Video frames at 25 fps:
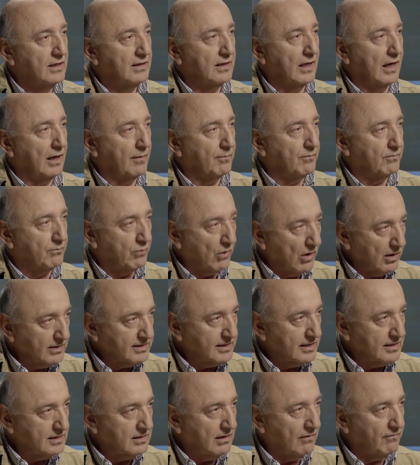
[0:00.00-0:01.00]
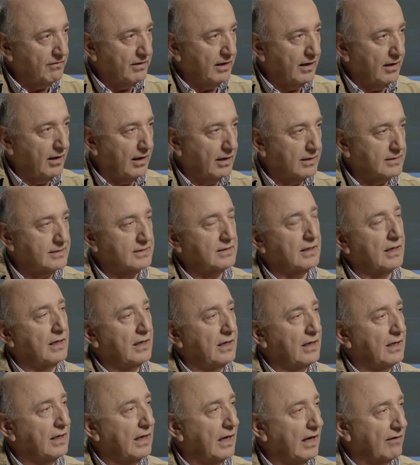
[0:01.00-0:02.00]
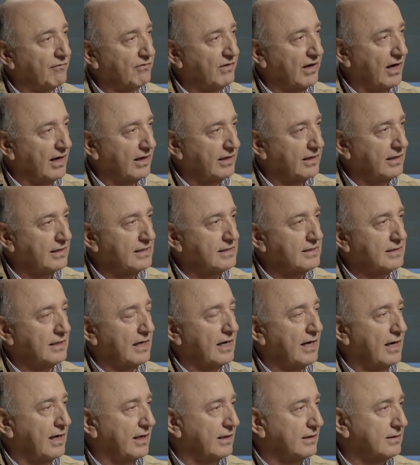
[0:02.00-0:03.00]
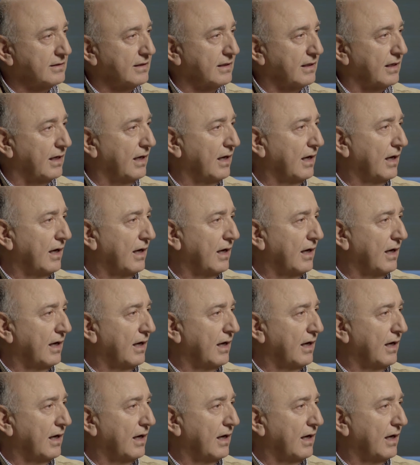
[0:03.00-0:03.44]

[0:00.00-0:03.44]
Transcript: the proxies of theirs, Afghanis and